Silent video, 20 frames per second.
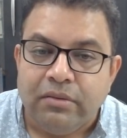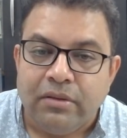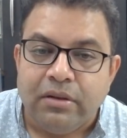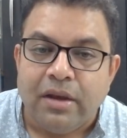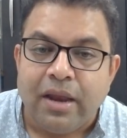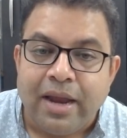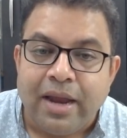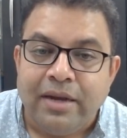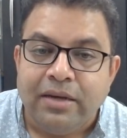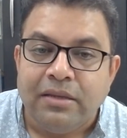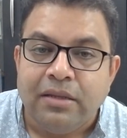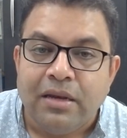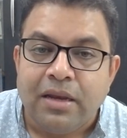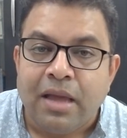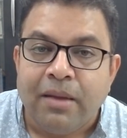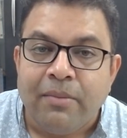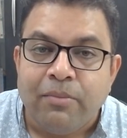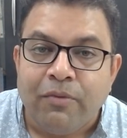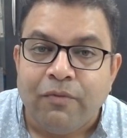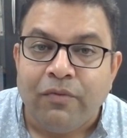Light the
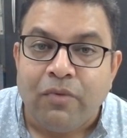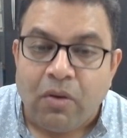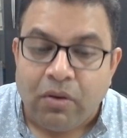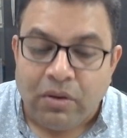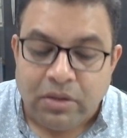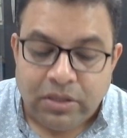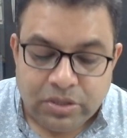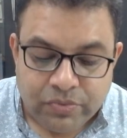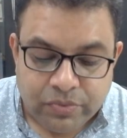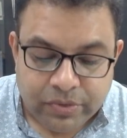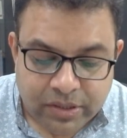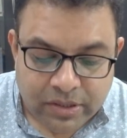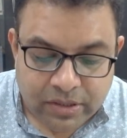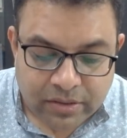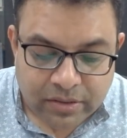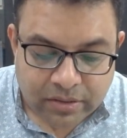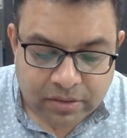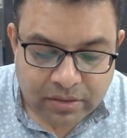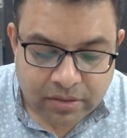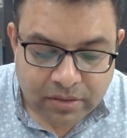lamp of knowledge
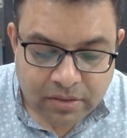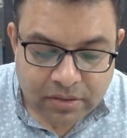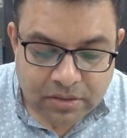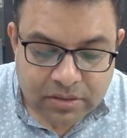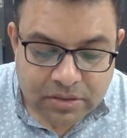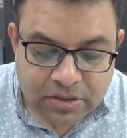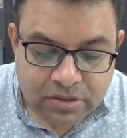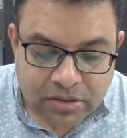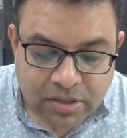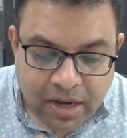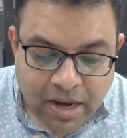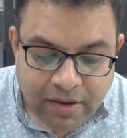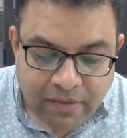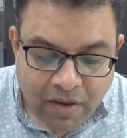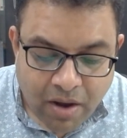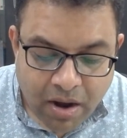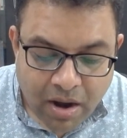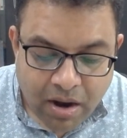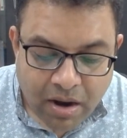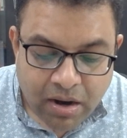within. Strive
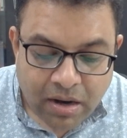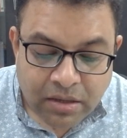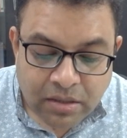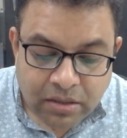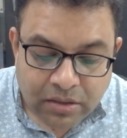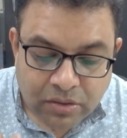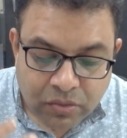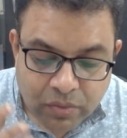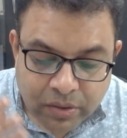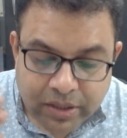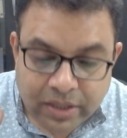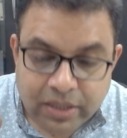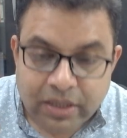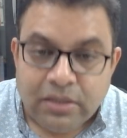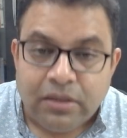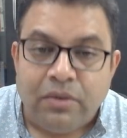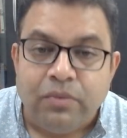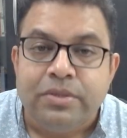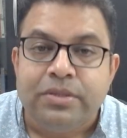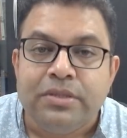hard to
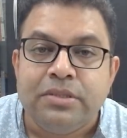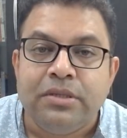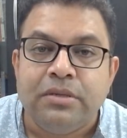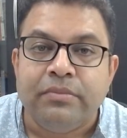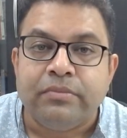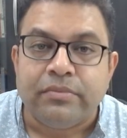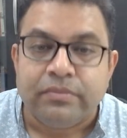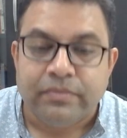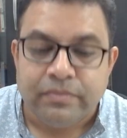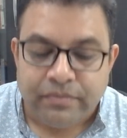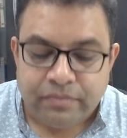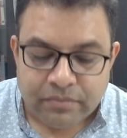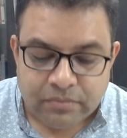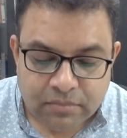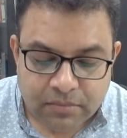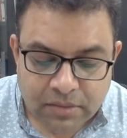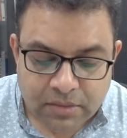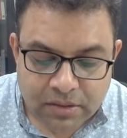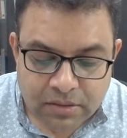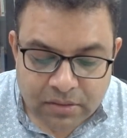attain the wisdom.
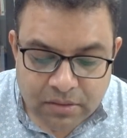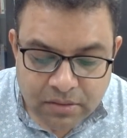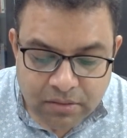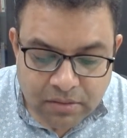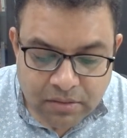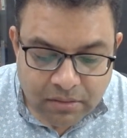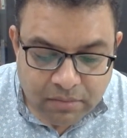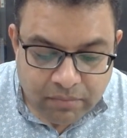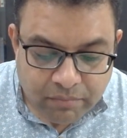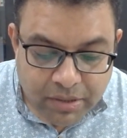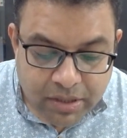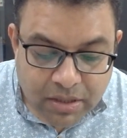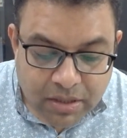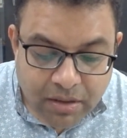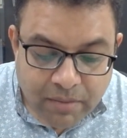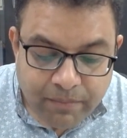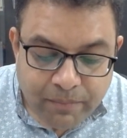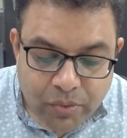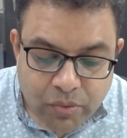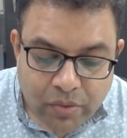
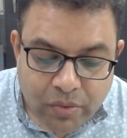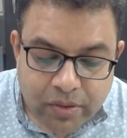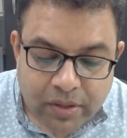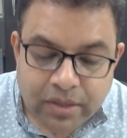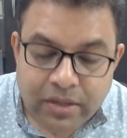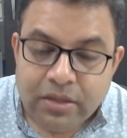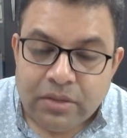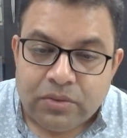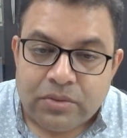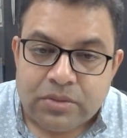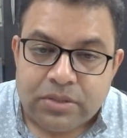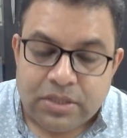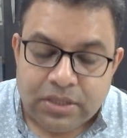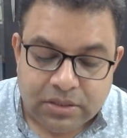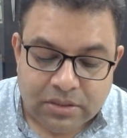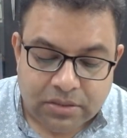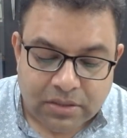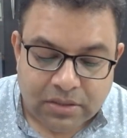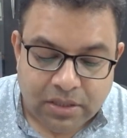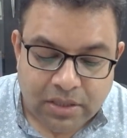Become pure and
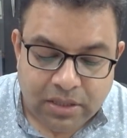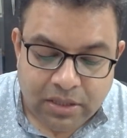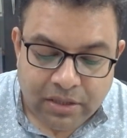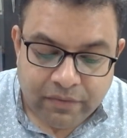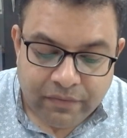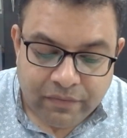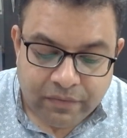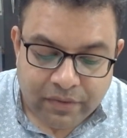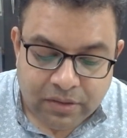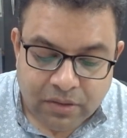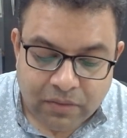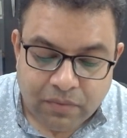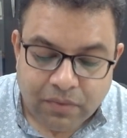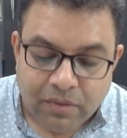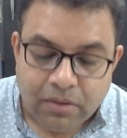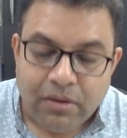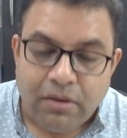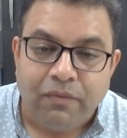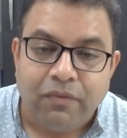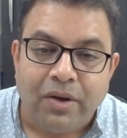innocent and live in the
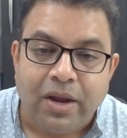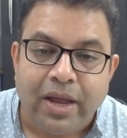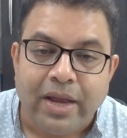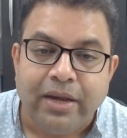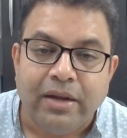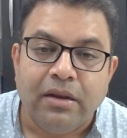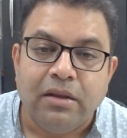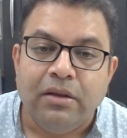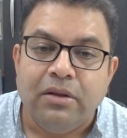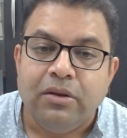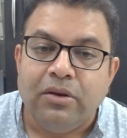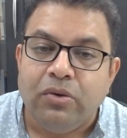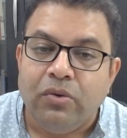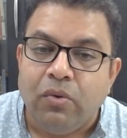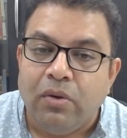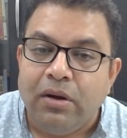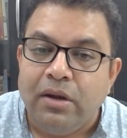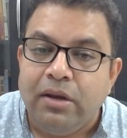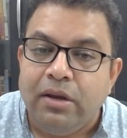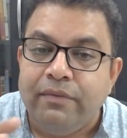world of light.
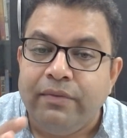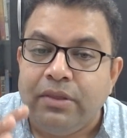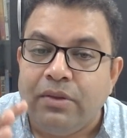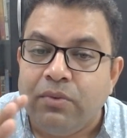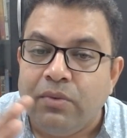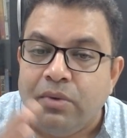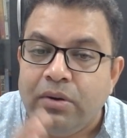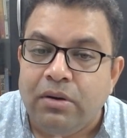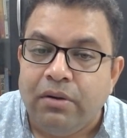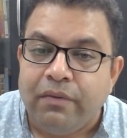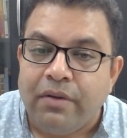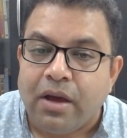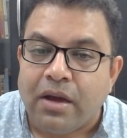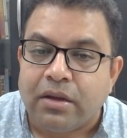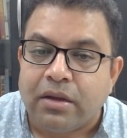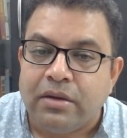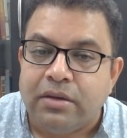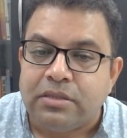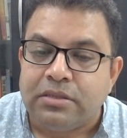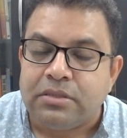Don't live in the world of
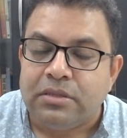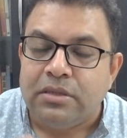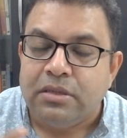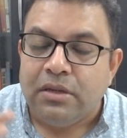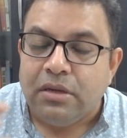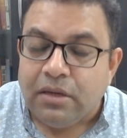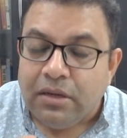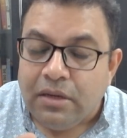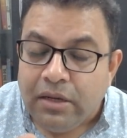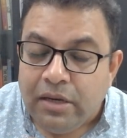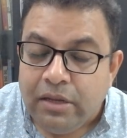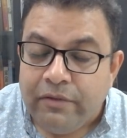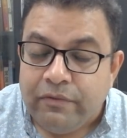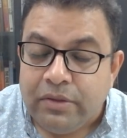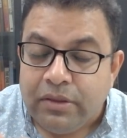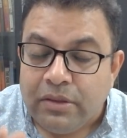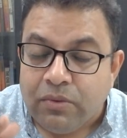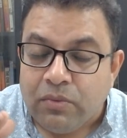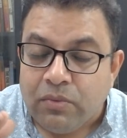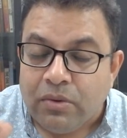darkness. Live
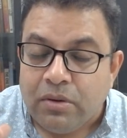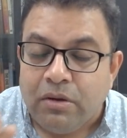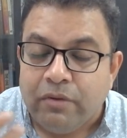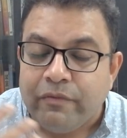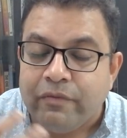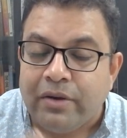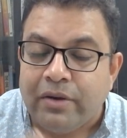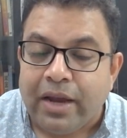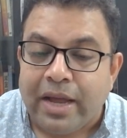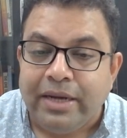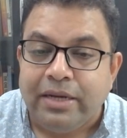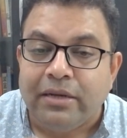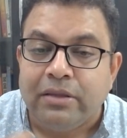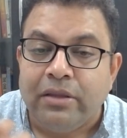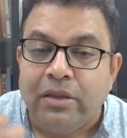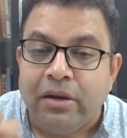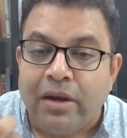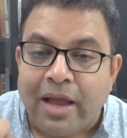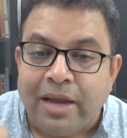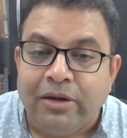in the world of
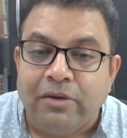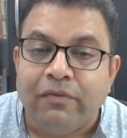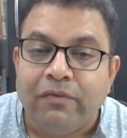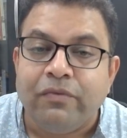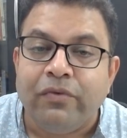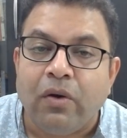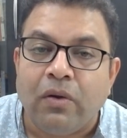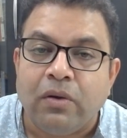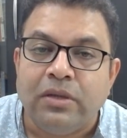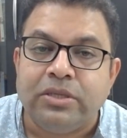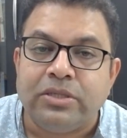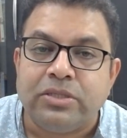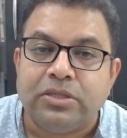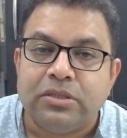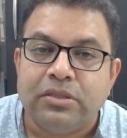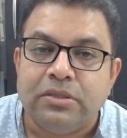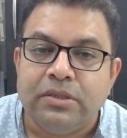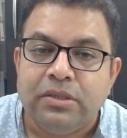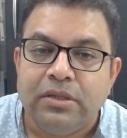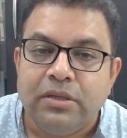light, the light of knowledge.
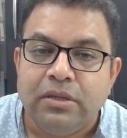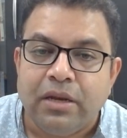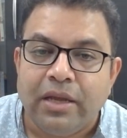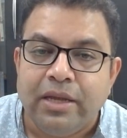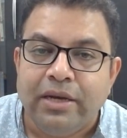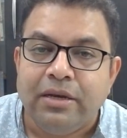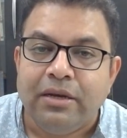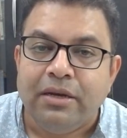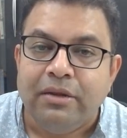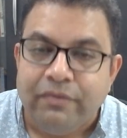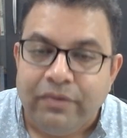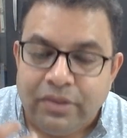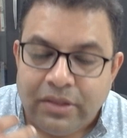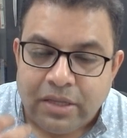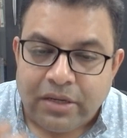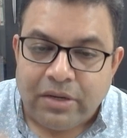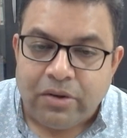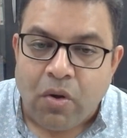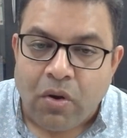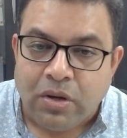Right? Live in
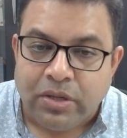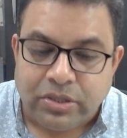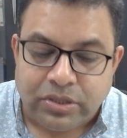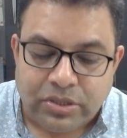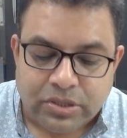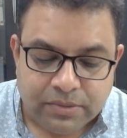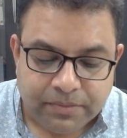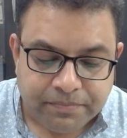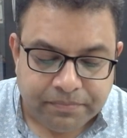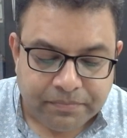that knowledge.